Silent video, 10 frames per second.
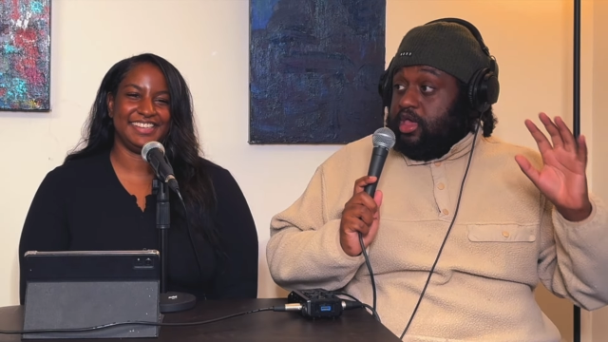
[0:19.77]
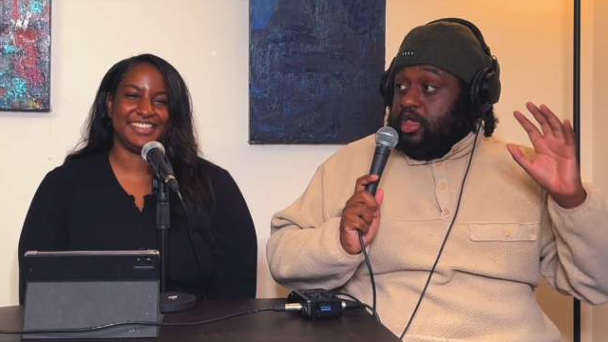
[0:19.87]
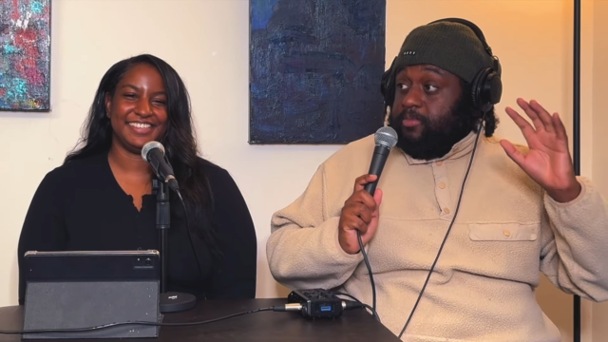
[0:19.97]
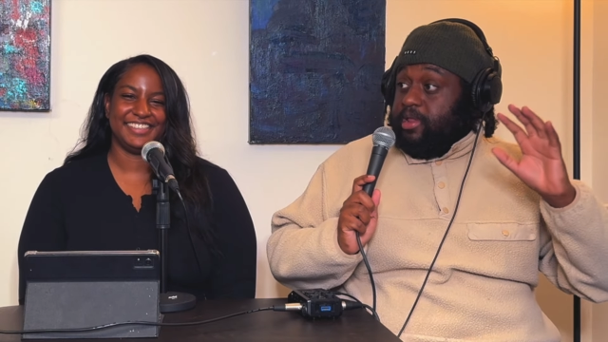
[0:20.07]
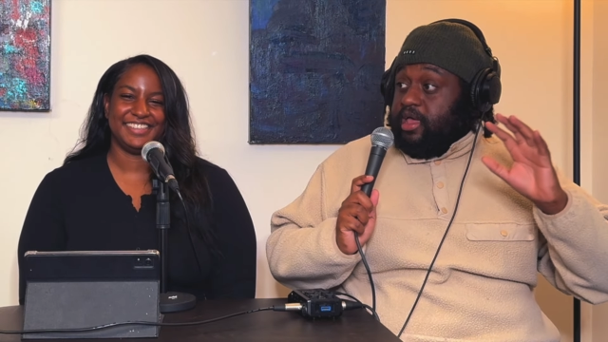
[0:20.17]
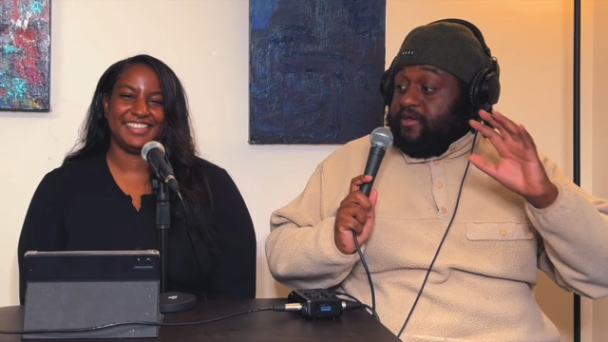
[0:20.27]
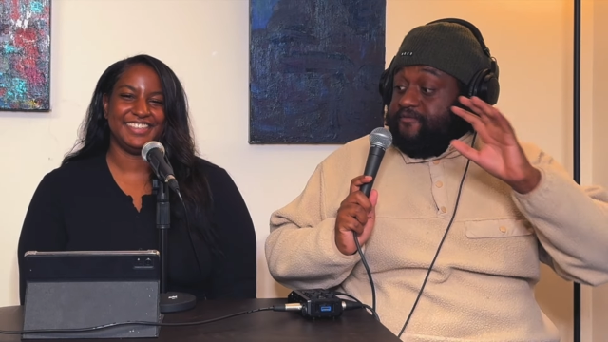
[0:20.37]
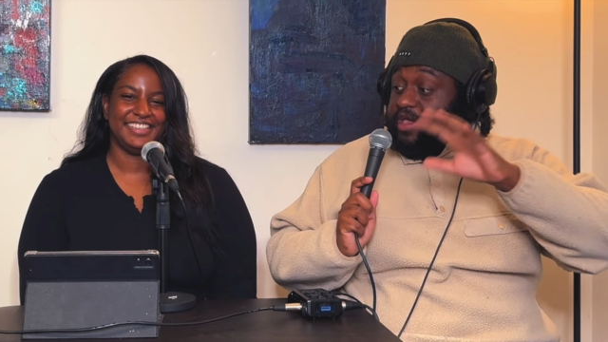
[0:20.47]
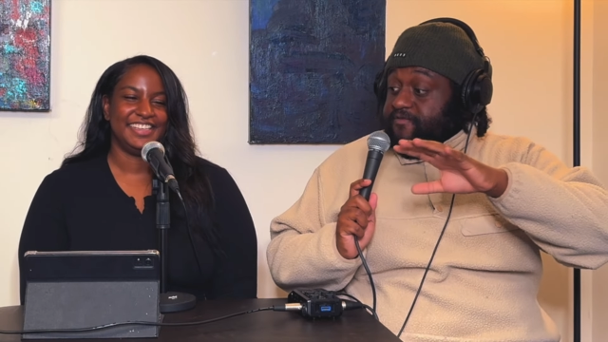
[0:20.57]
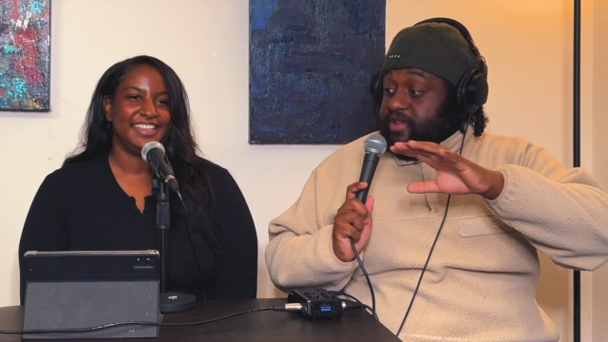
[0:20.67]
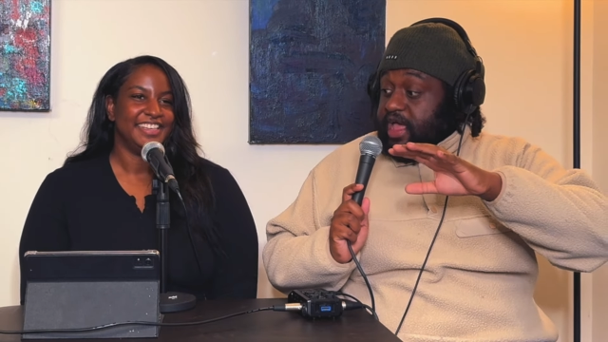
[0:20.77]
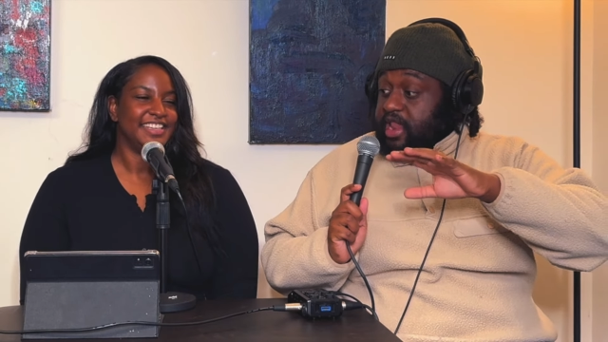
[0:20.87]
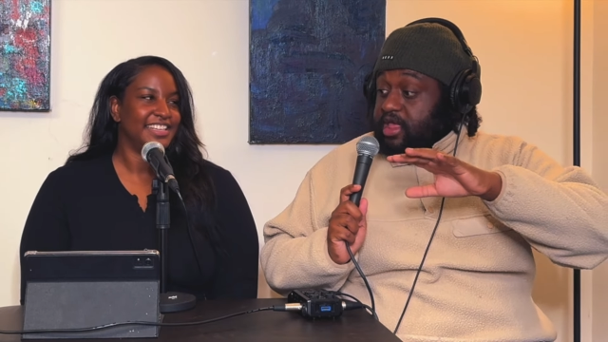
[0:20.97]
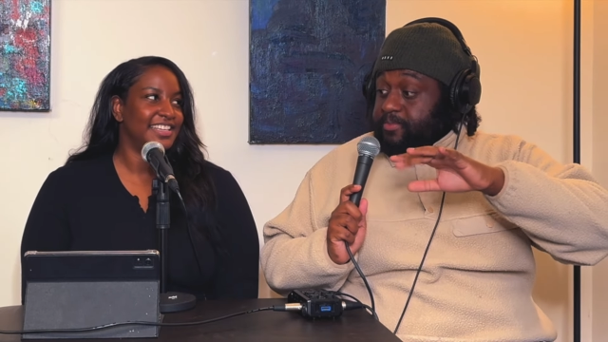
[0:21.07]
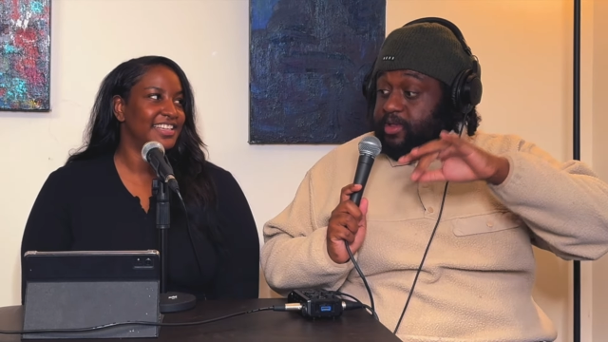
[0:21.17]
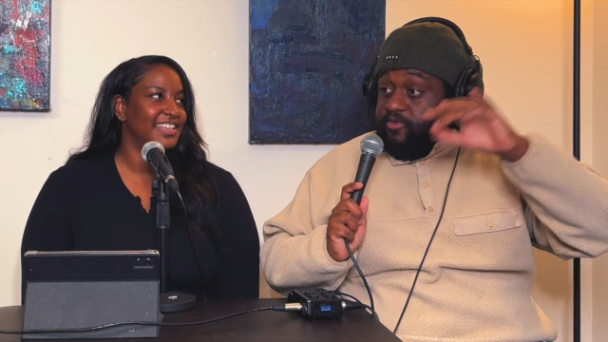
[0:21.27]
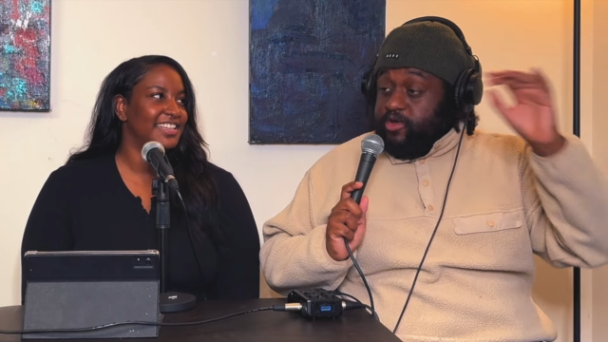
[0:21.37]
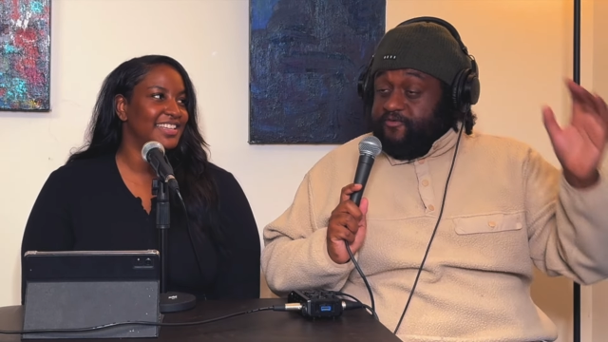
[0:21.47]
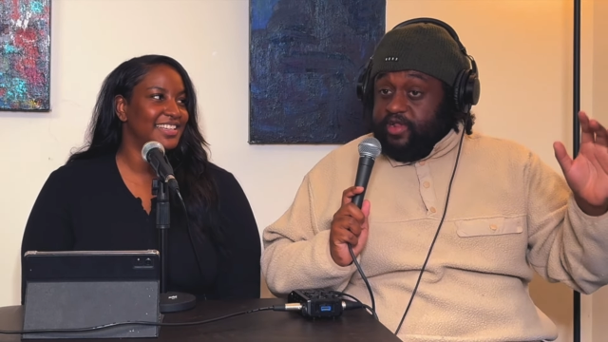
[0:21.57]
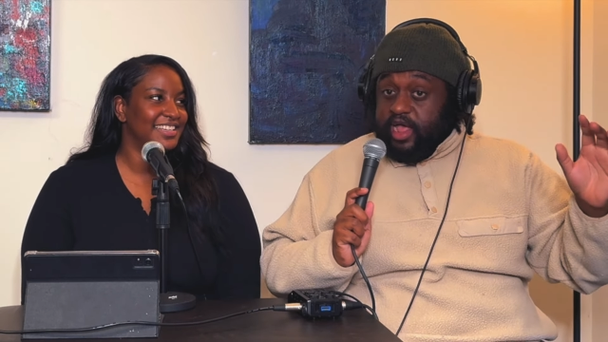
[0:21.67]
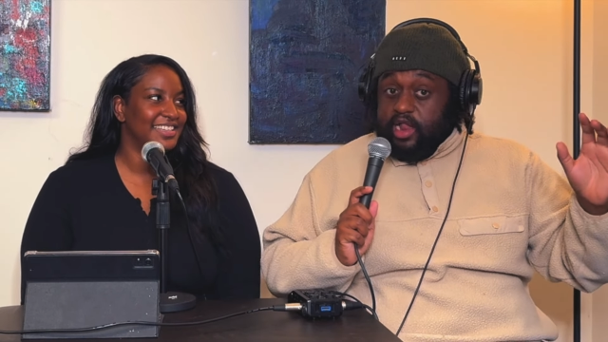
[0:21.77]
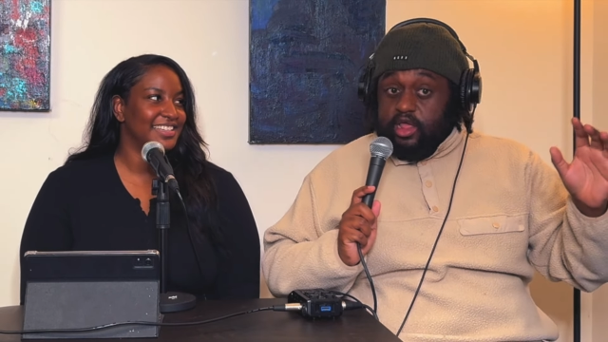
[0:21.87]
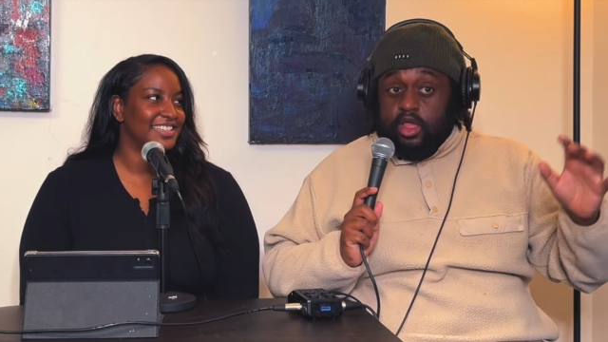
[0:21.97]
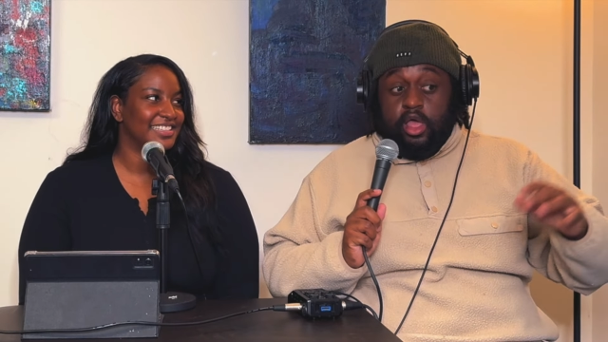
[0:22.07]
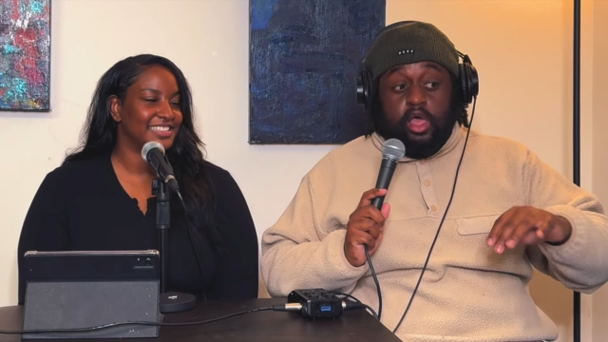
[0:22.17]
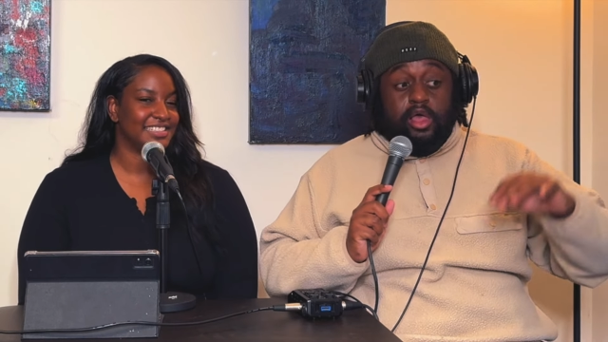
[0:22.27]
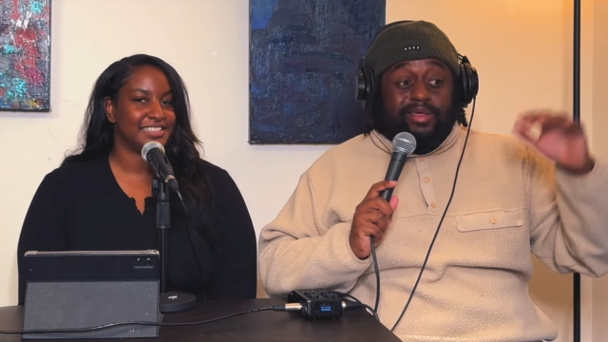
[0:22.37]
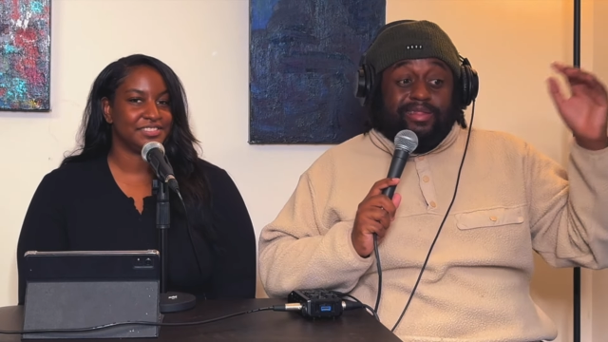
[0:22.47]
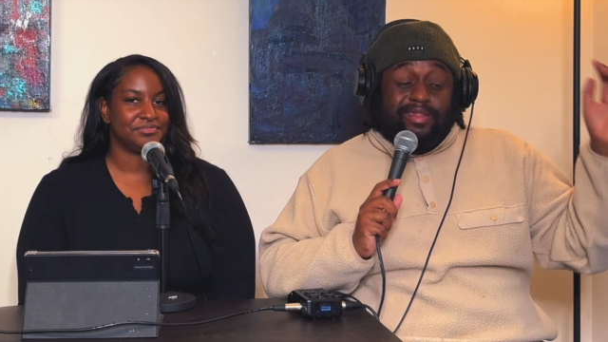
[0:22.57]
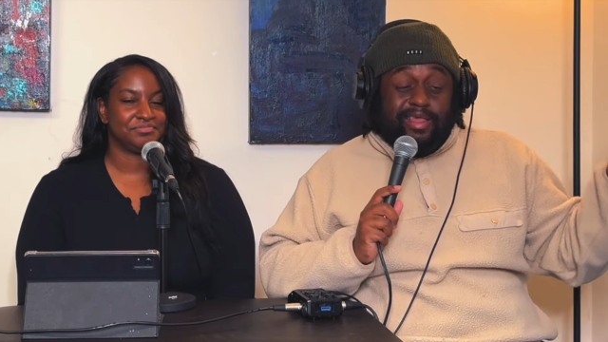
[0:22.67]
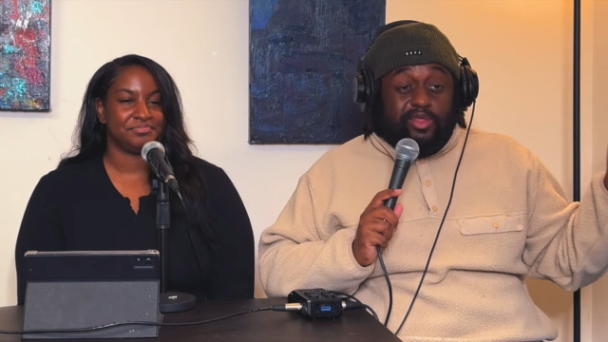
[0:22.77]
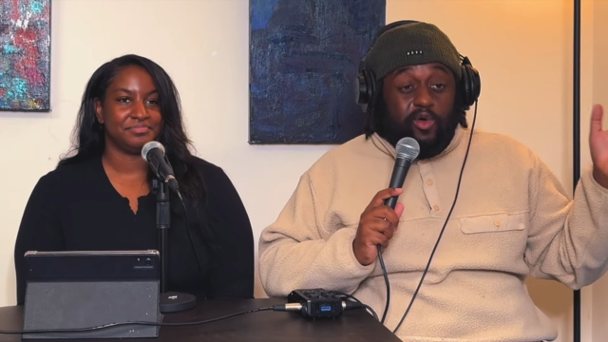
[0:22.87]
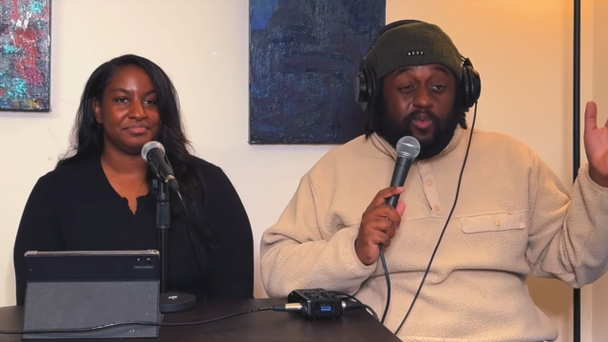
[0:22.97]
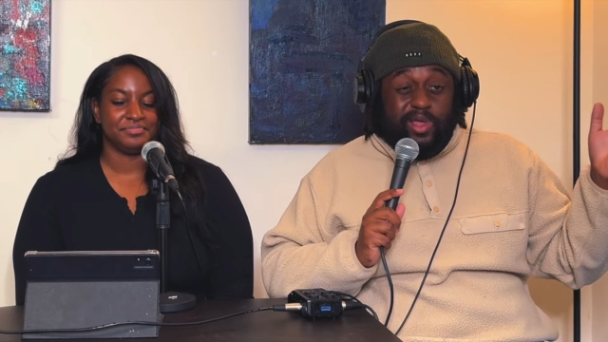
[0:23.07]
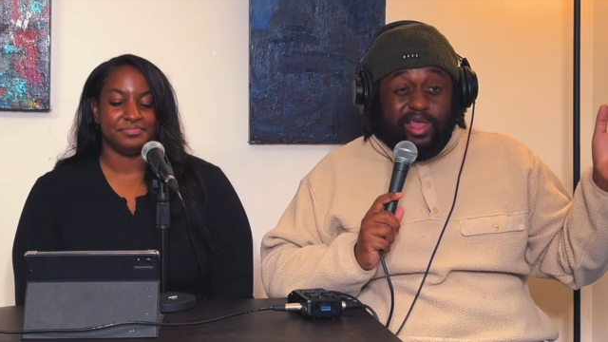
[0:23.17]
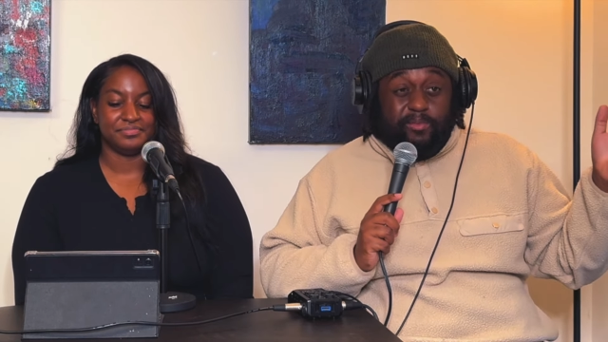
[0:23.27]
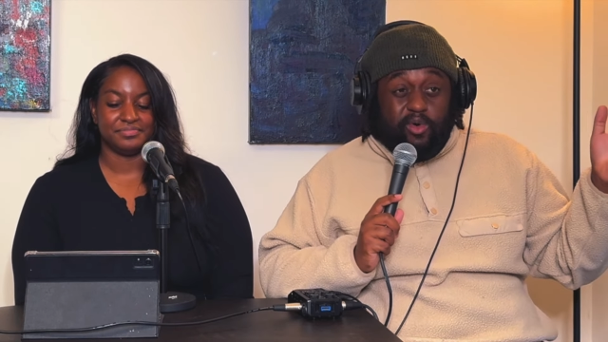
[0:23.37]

Speaker 1: It'd be like a fake finale, but a real finale. Let's hope we get more